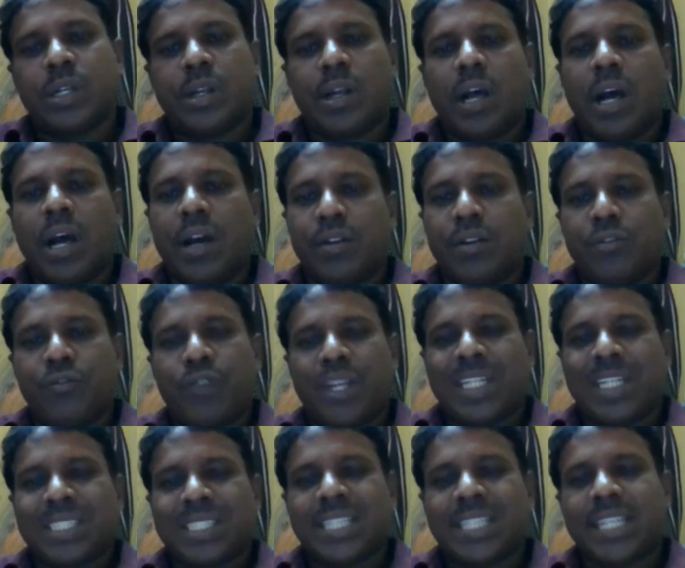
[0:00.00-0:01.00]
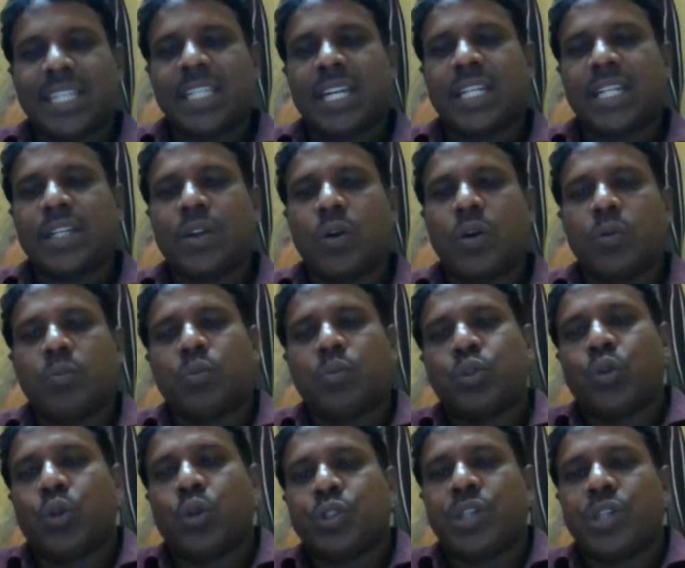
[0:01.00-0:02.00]
or we can say that,
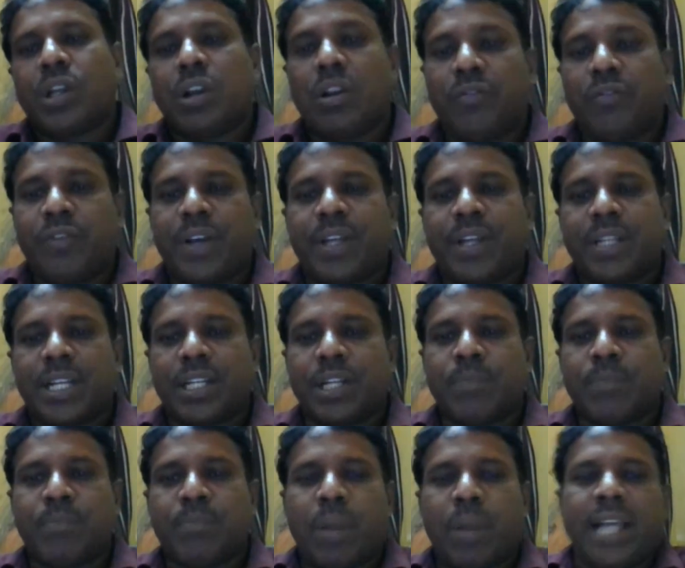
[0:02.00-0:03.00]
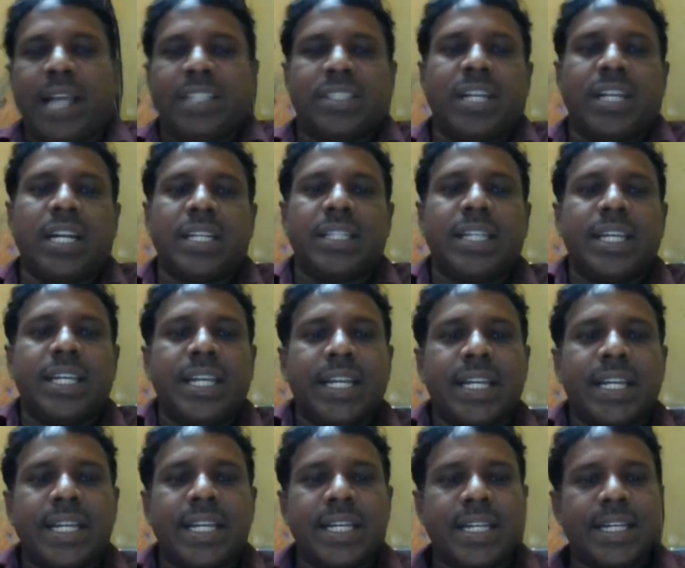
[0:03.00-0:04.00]
social welfare that implies that the
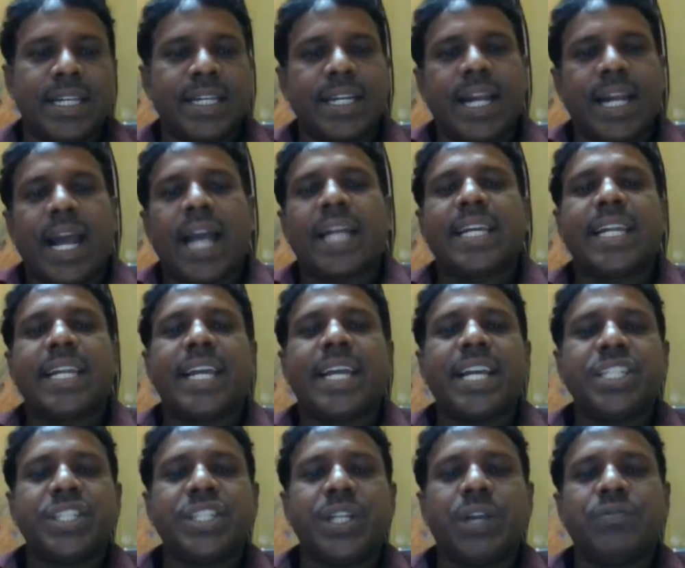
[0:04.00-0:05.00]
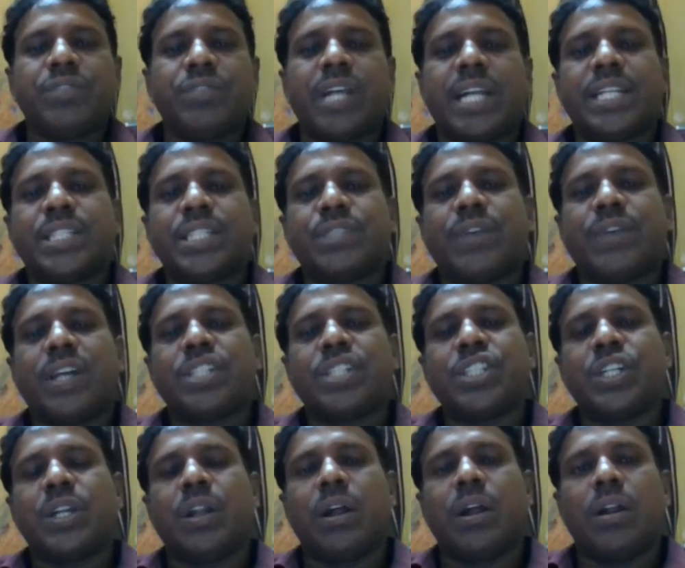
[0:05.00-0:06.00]
aggregation of
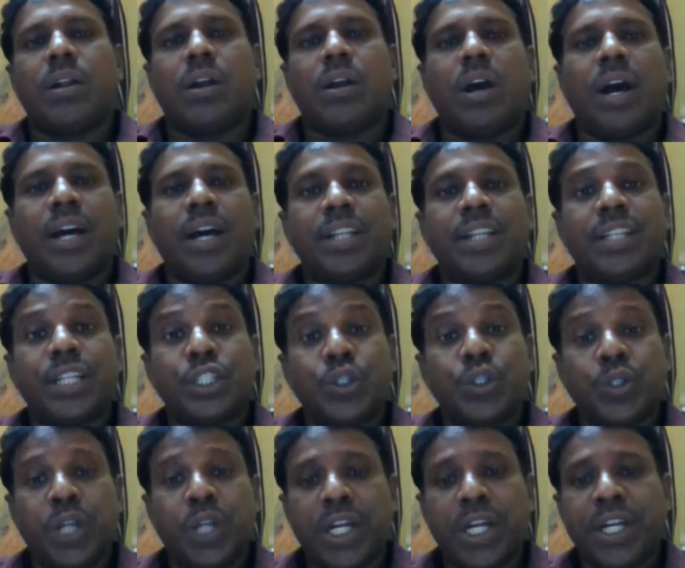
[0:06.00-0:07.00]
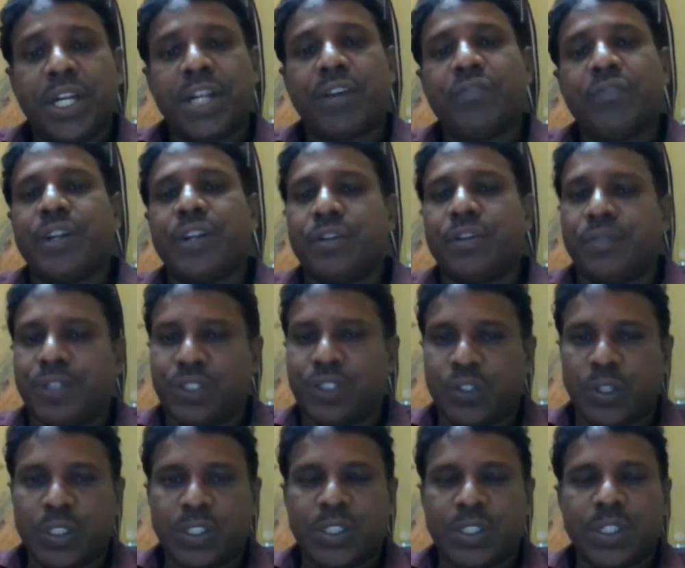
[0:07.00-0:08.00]
satisfaction or the utility of
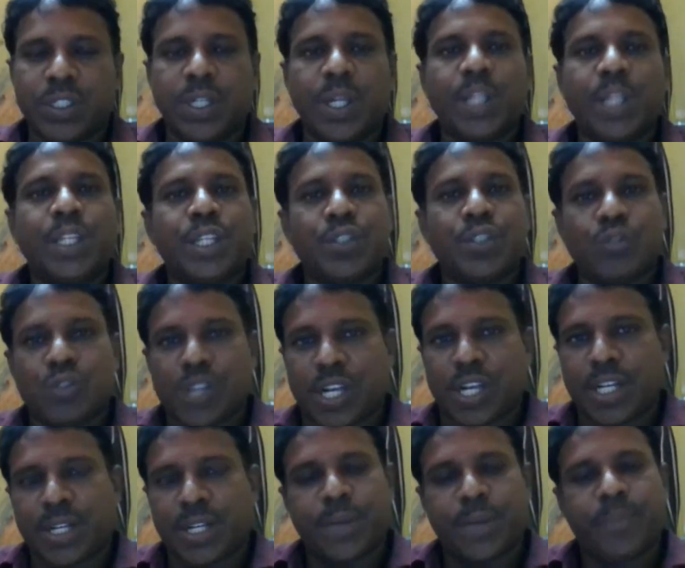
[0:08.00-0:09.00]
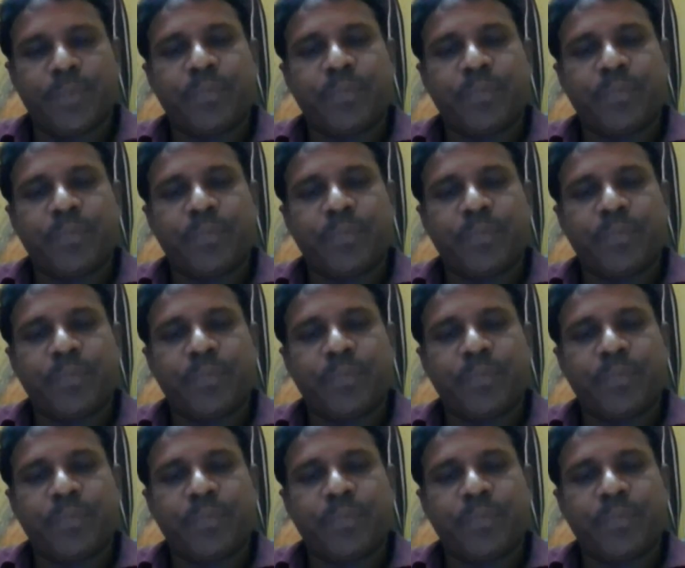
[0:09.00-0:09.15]
individuals in the society.